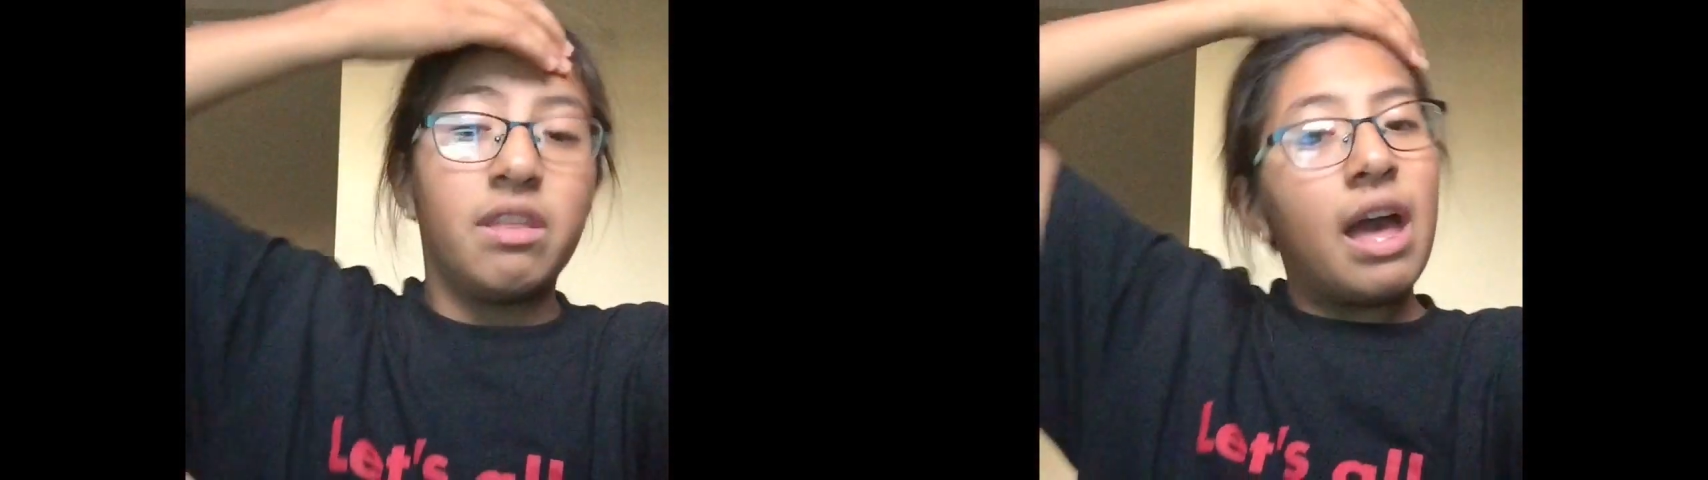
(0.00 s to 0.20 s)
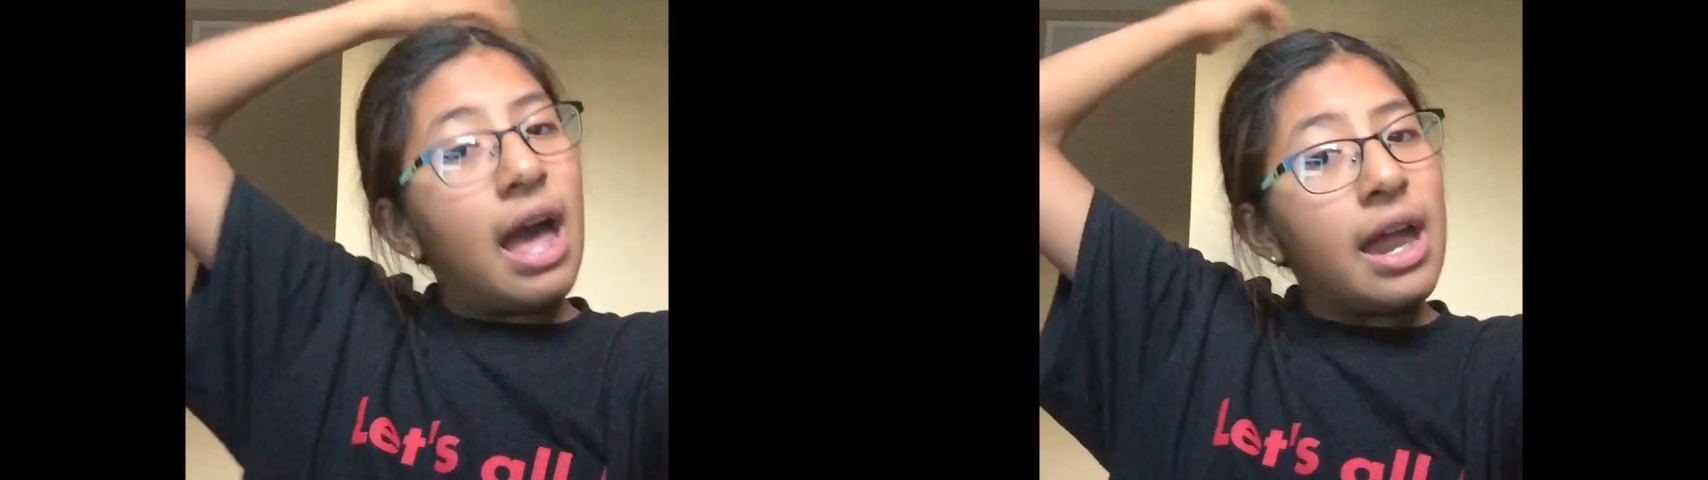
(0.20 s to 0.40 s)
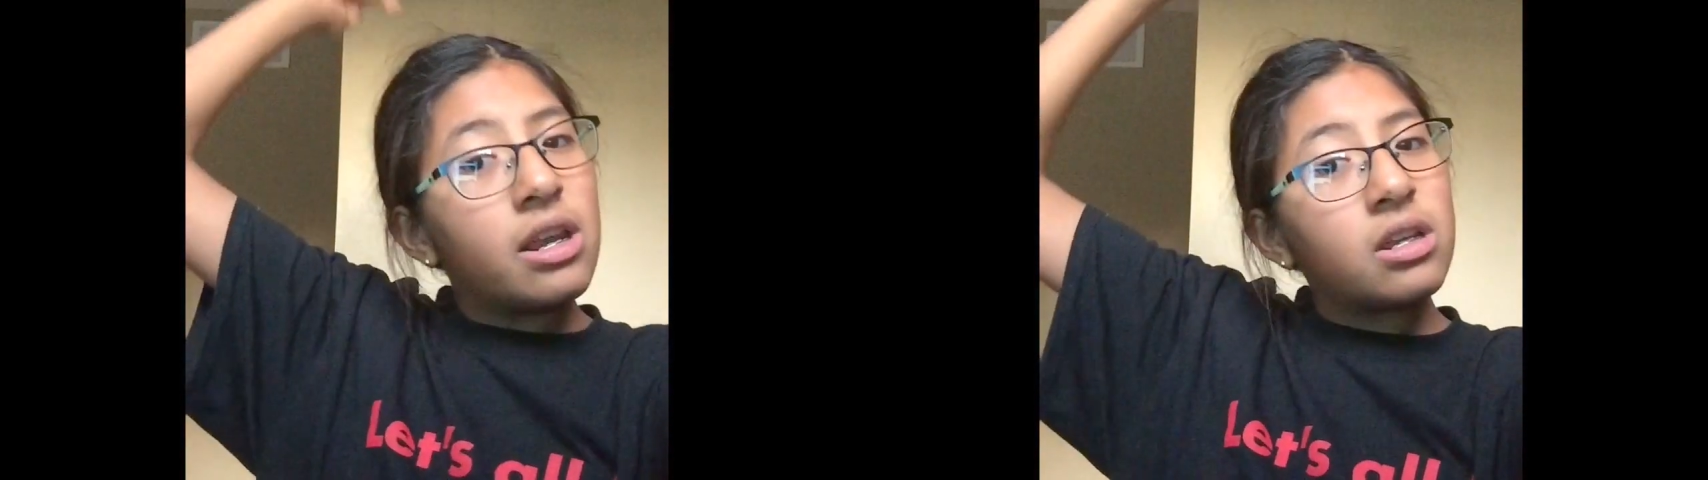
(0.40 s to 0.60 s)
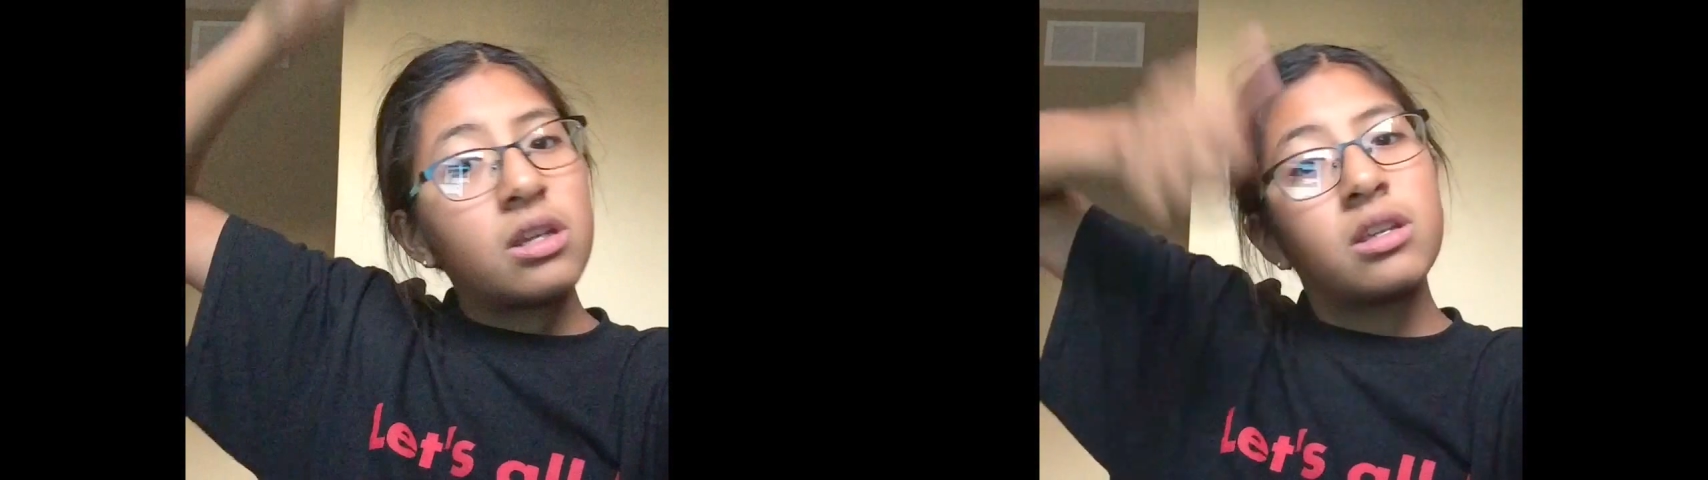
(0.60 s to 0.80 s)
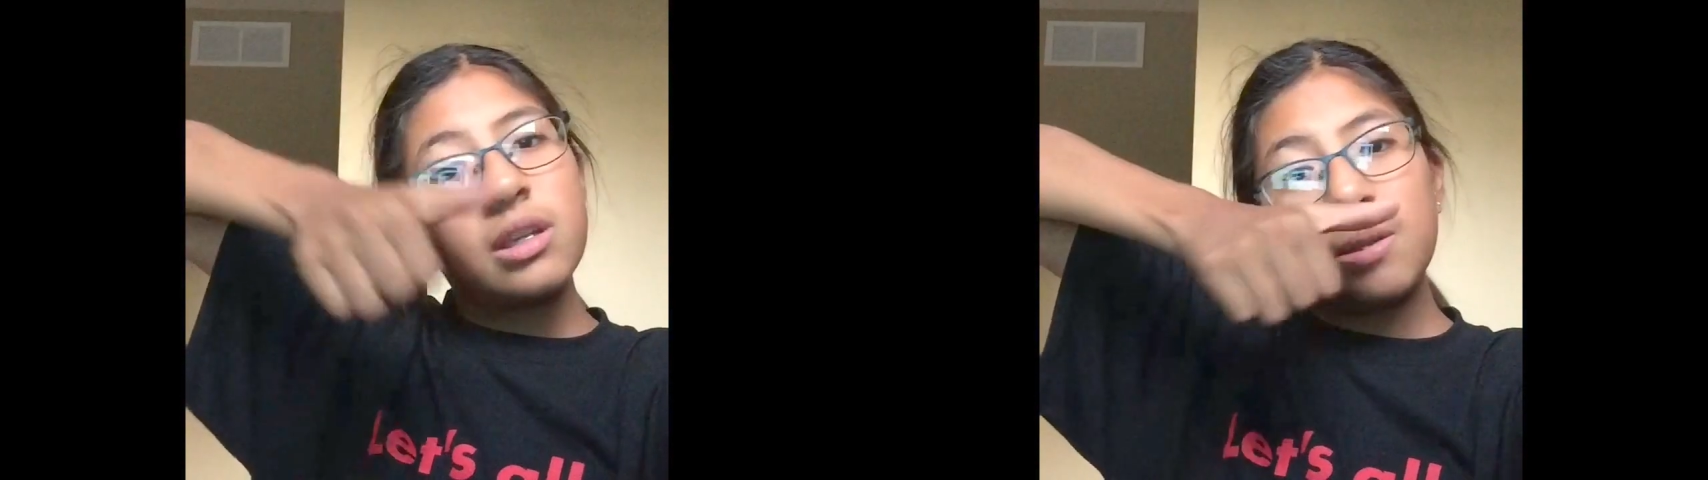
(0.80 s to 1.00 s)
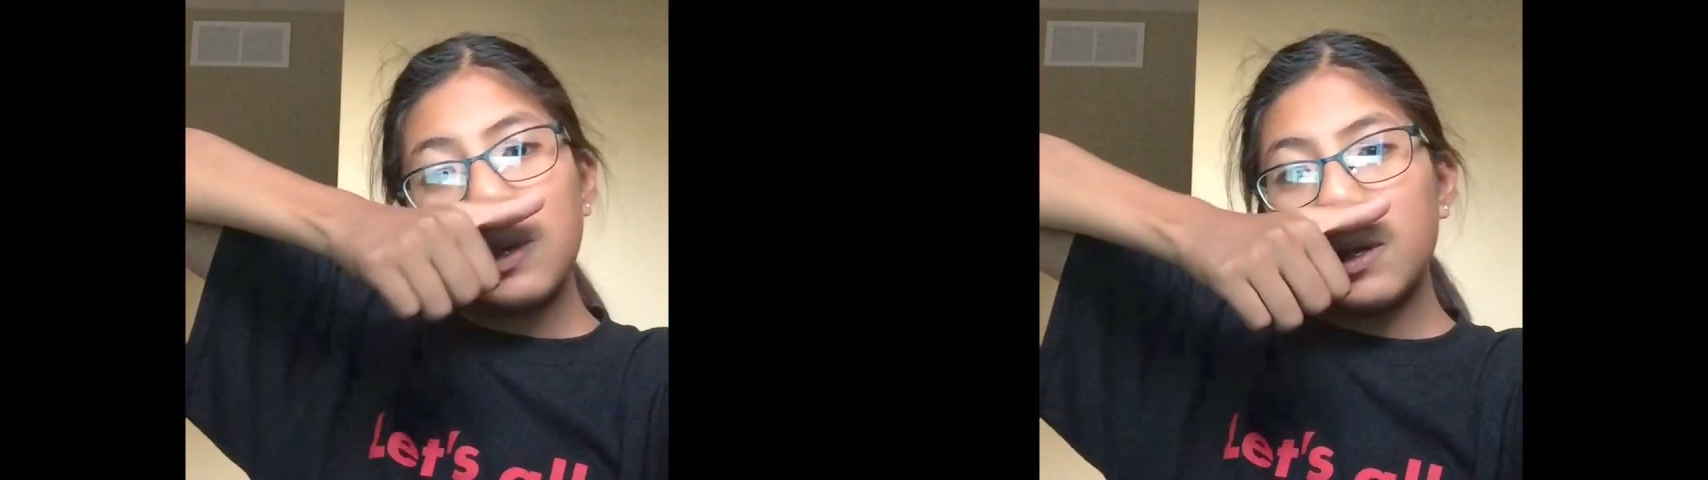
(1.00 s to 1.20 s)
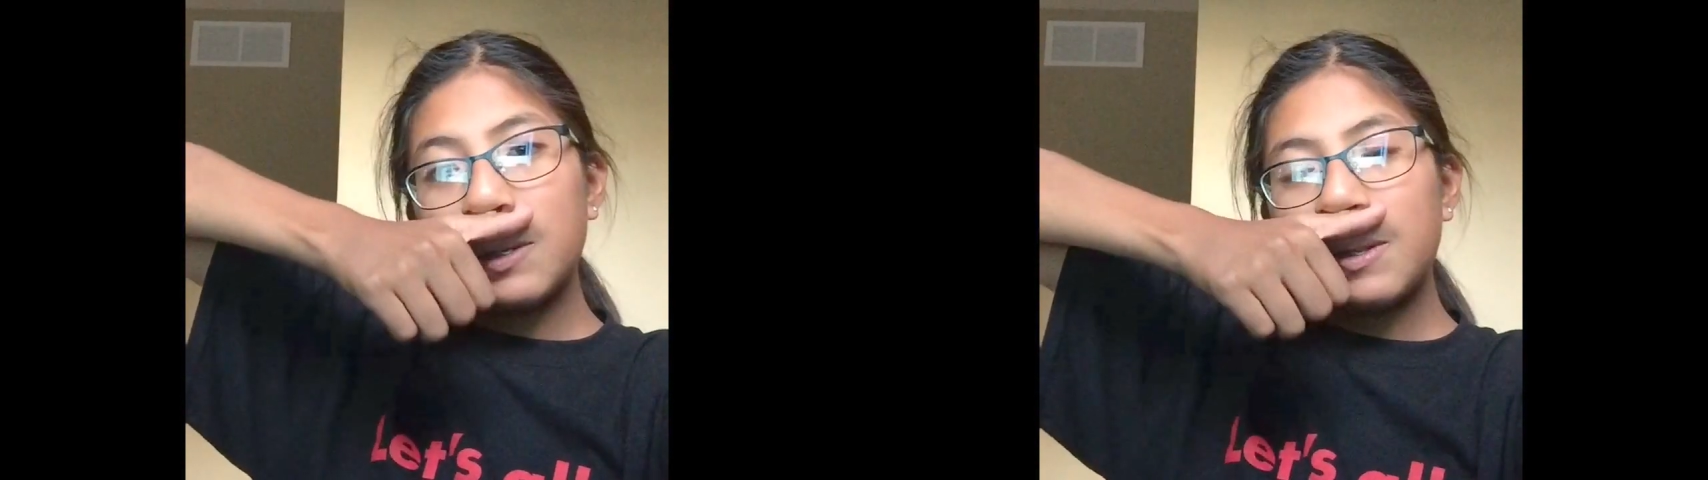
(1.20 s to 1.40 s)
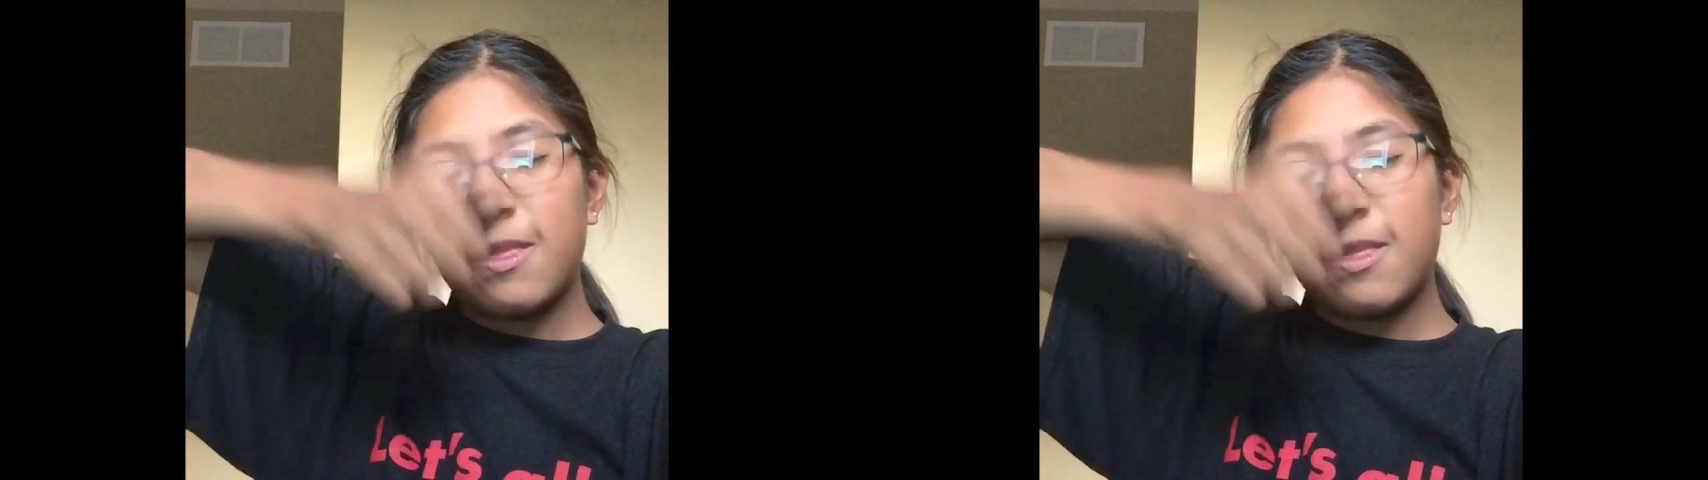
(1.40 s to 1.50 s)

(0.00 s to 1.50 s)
that, either